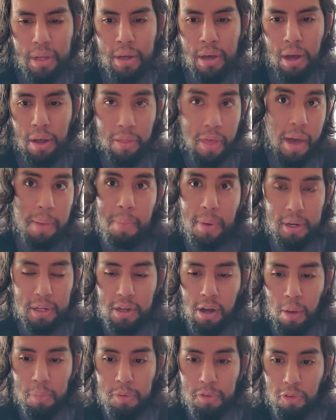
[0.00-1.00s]
of that money
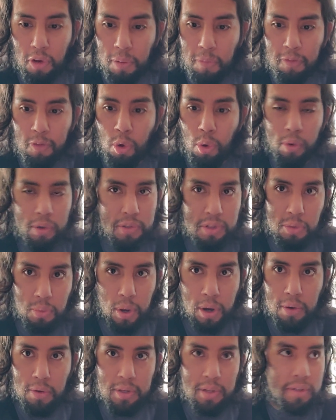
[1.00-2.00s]
comes from coins and
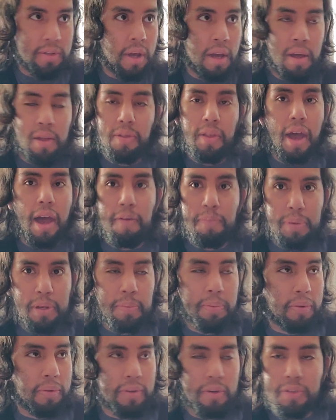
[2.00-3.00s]
rarities. They have
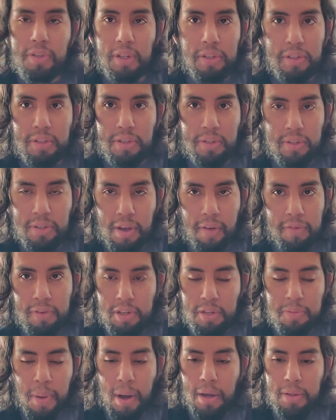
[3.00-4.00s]
people in their 60s and
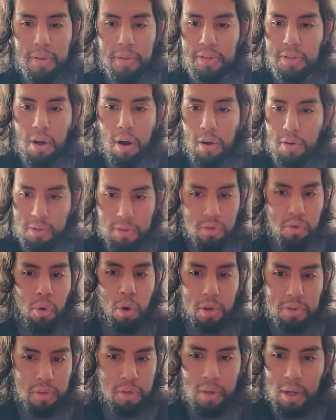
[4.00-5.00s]
70s buying these cards as
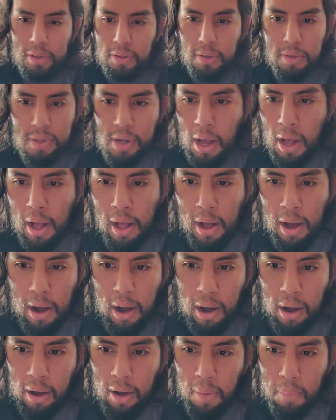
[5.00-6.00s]
cross collectors.
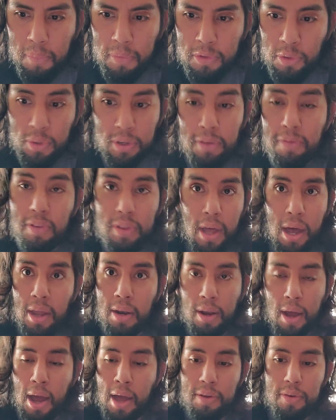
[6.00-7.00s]
Um, so even
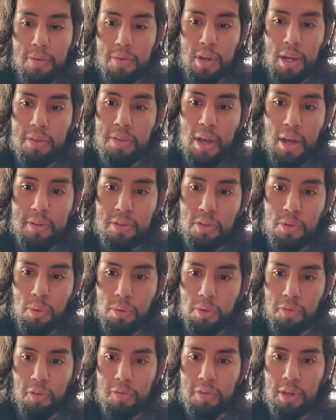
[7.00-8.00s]
then, at
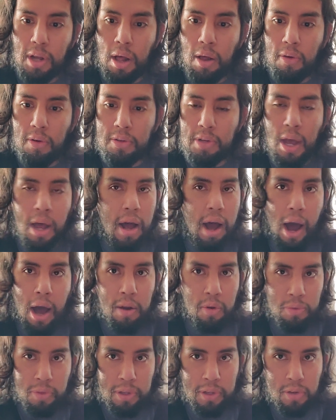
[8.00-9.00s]
$10,250, I
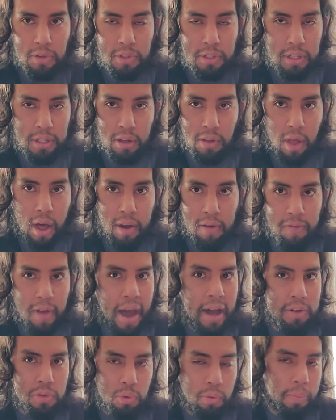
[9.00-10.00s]
don't think you're seeing a lot of
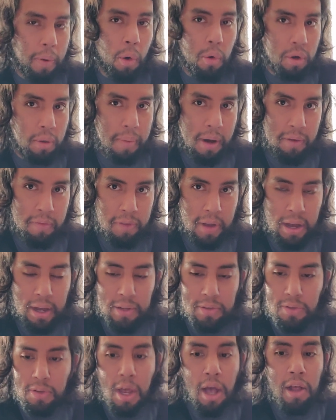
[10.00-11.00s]
actual Pokemon
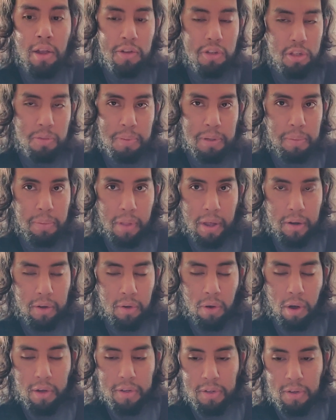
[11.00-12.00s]
fans. Just people that are
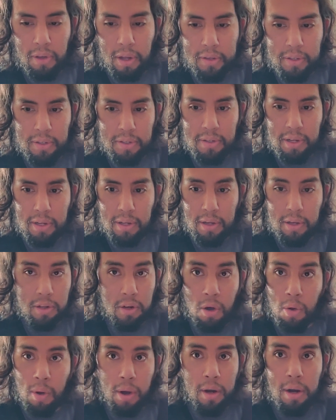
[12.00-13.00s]
cross collecting saying, like, you
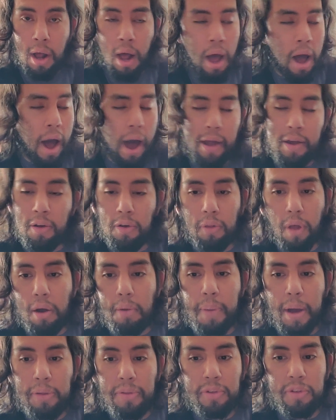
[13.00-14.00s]
know what? I hear a lot
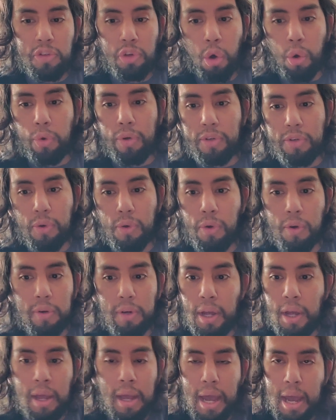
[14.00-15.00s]
about this Charizard
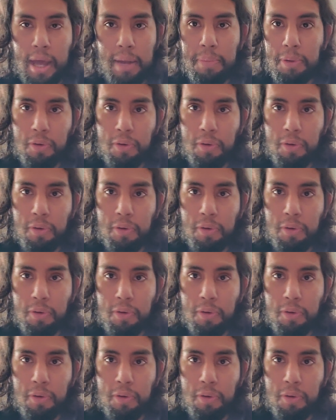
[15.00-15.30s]
and my